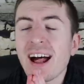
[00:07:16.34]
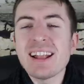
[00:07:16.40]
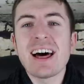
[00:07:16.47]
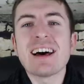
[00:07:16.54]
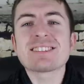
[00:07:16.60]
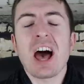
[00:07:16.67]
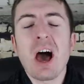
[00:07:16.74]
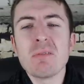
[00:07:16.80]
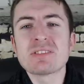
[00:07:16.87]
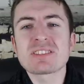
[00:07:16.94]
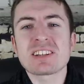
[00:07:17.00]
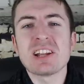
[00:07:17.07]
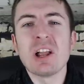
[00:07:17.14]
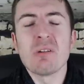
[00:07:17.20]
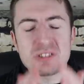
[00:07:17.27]
Lads, I
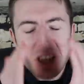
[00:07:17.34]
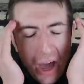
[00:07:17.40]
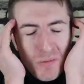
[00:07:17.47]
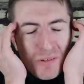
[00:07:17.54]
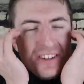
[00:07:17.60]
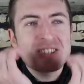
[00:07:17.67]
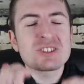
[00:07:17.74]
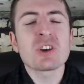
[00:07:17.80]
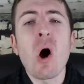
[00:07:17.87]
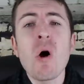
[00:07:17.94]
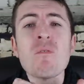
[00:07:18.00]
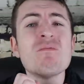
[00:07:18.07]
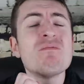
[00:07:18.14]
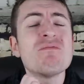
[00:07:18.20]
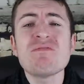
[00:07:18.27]
was close. I was
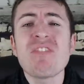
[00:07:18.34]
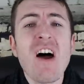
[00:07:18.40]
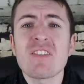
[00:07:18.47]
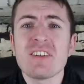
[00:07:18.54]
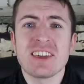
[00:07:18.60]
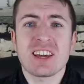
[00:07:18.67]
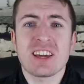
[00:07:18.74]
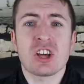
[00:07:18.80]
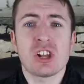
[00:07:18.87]
so very